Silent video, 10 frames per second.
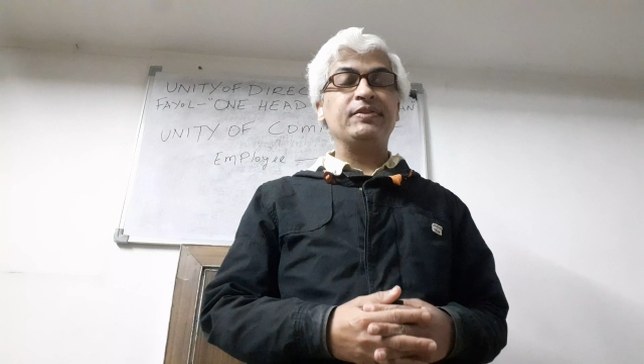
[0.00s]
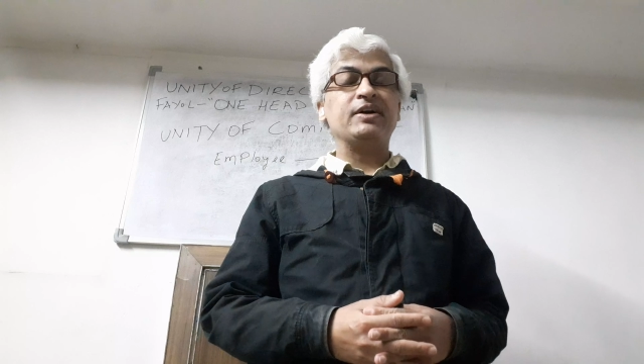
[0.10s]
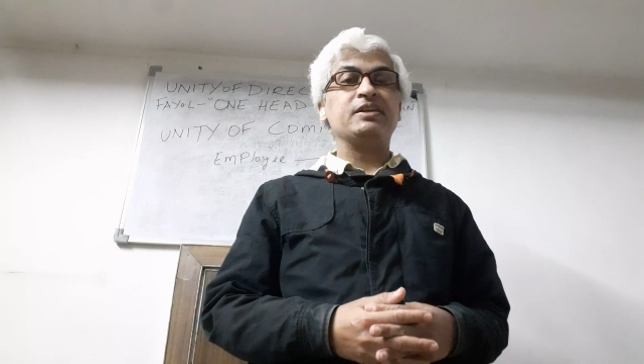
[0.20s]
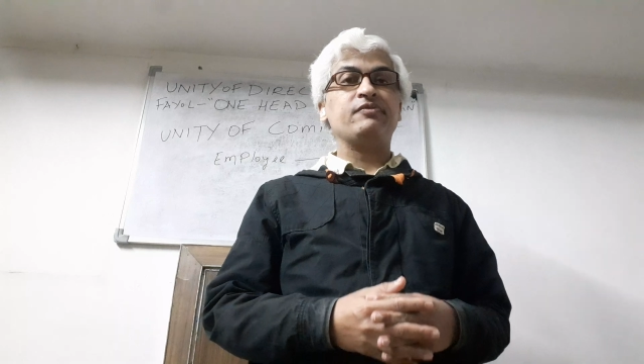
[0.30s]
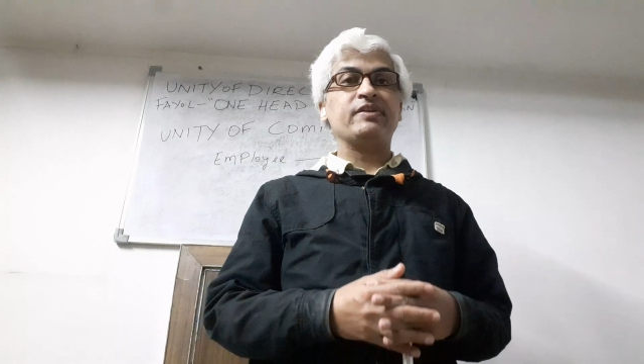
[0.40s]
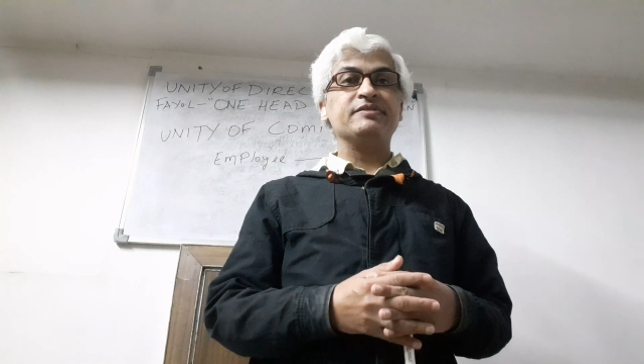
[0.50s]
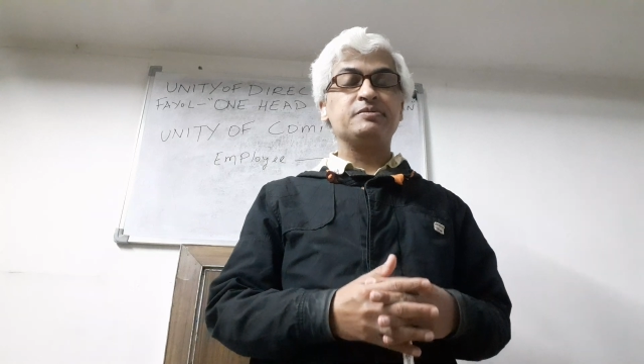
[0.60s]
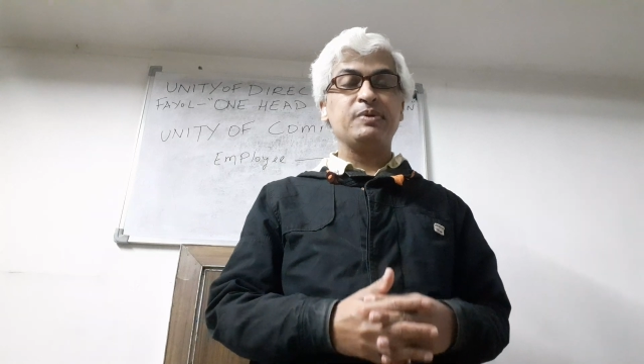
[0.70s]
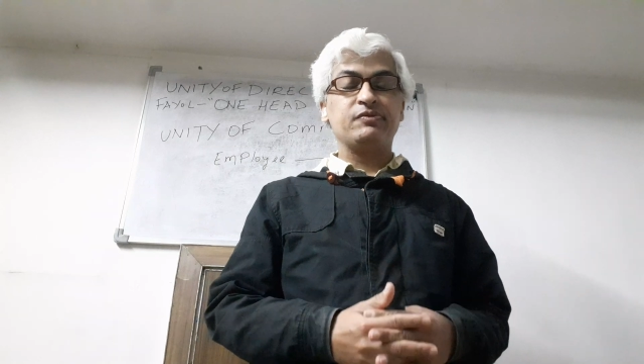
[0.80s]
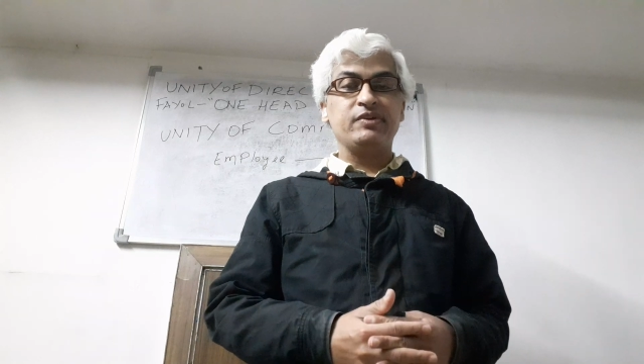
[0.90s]
the difference
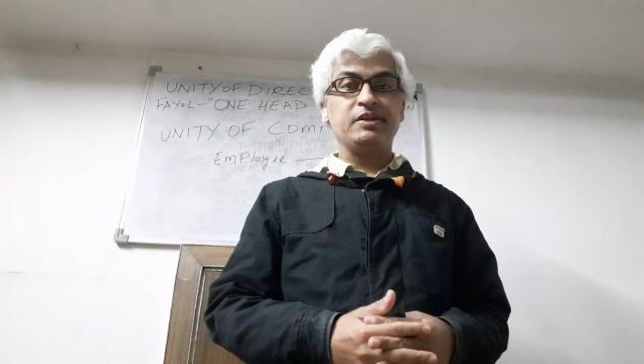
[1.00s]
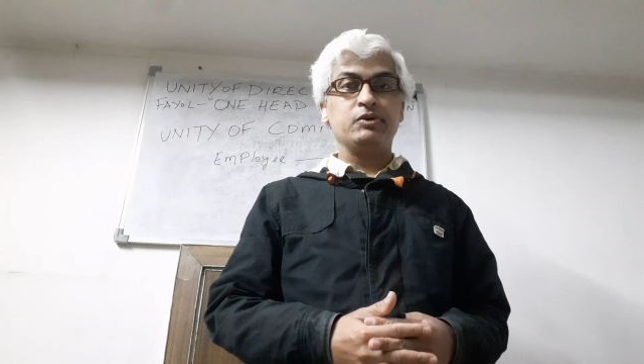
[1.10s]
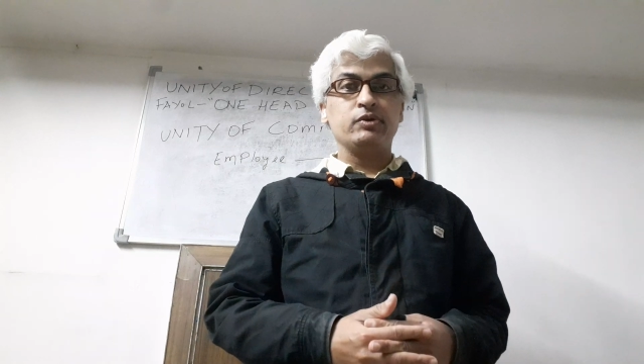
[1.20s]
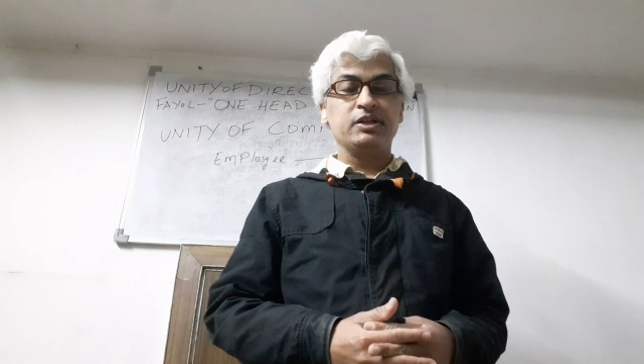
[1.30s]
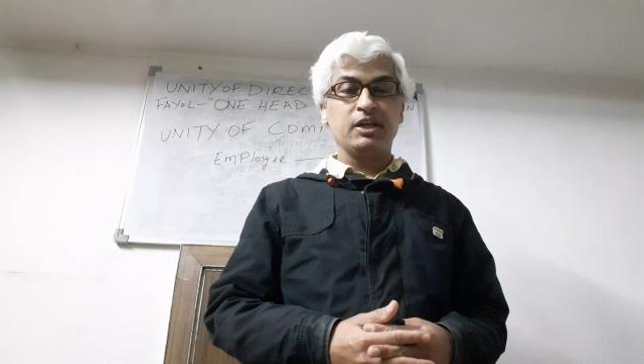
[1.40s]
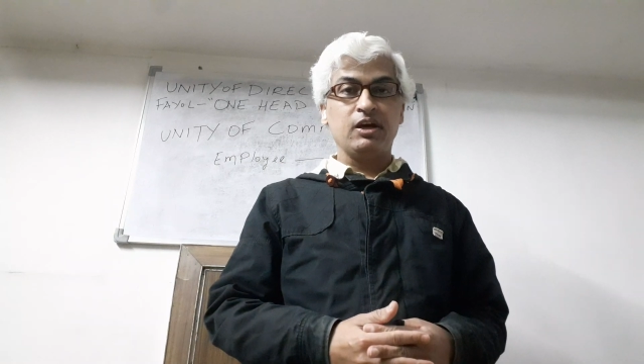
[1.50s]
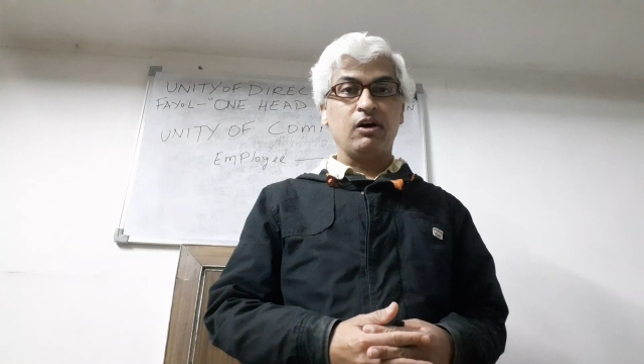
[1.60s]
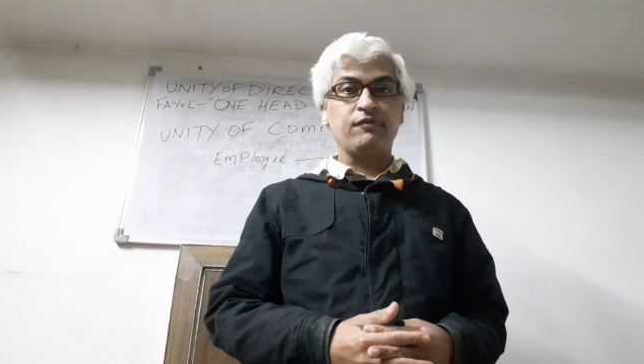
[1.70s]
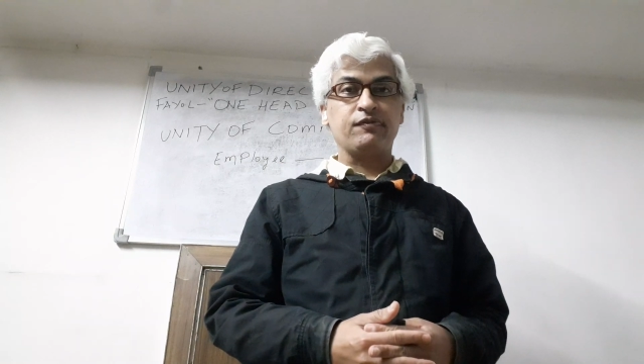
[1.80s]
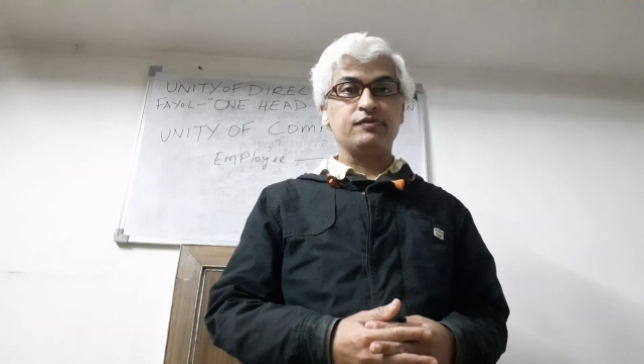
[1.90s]
between unity
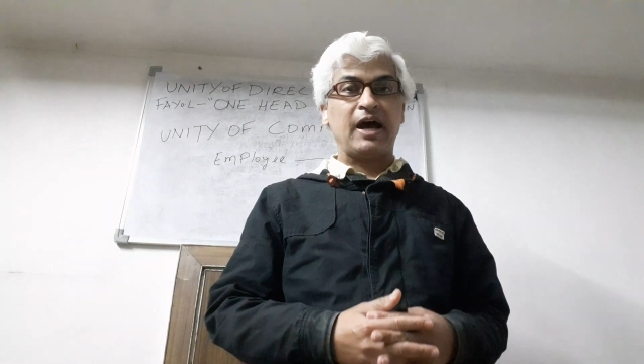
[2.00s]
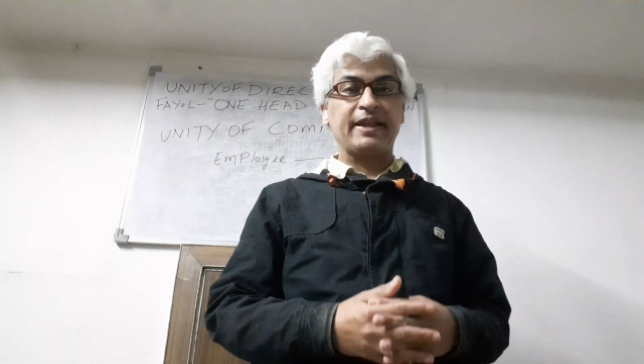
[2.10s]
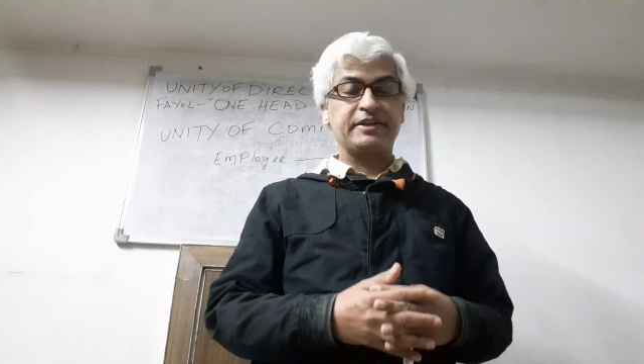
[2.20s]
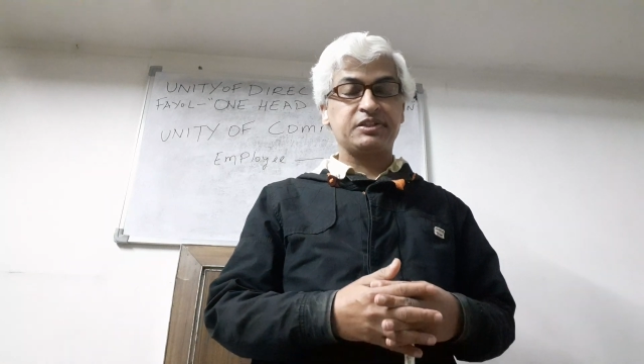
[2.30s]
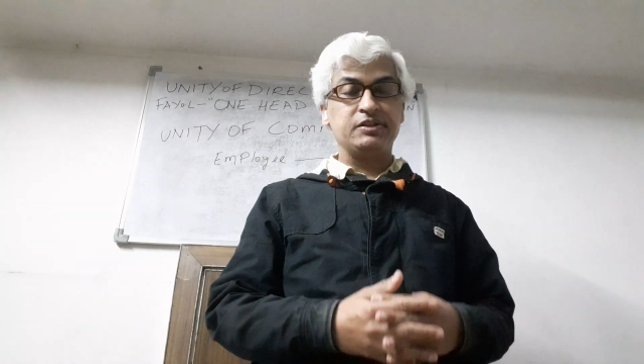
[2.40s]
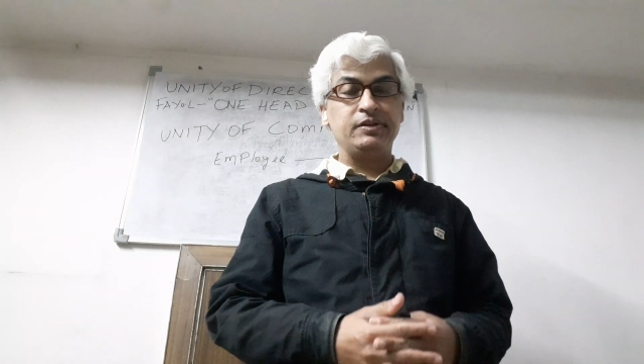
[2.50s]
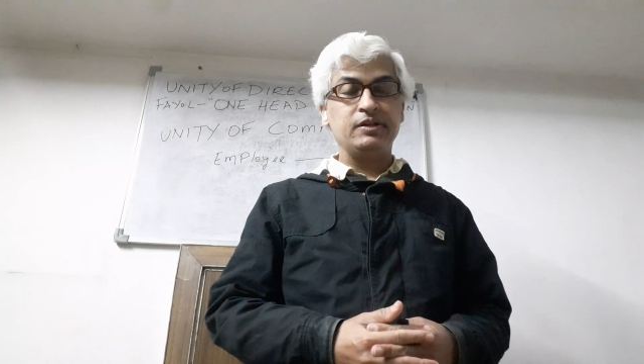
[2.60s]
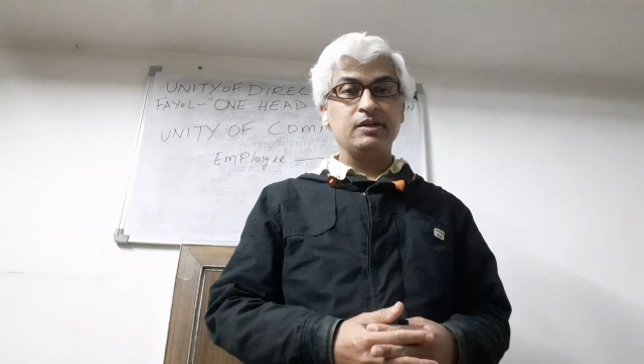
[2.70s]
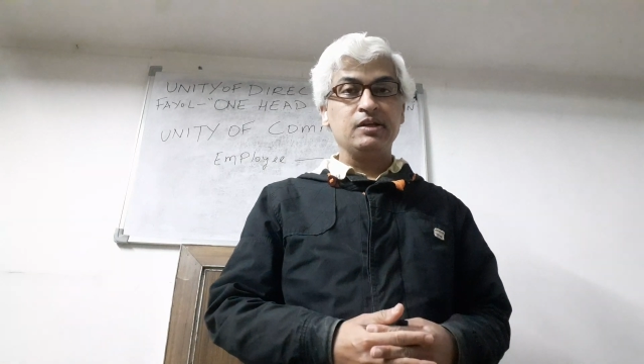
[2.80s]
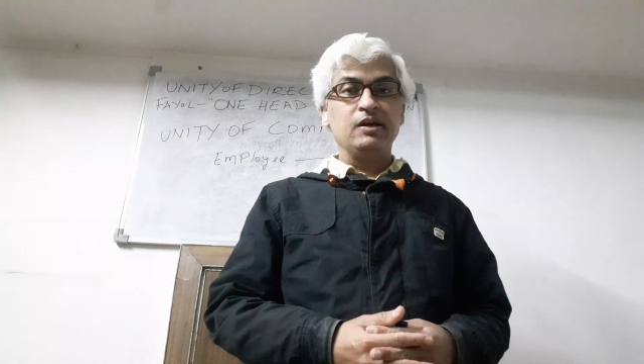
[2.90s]
of direction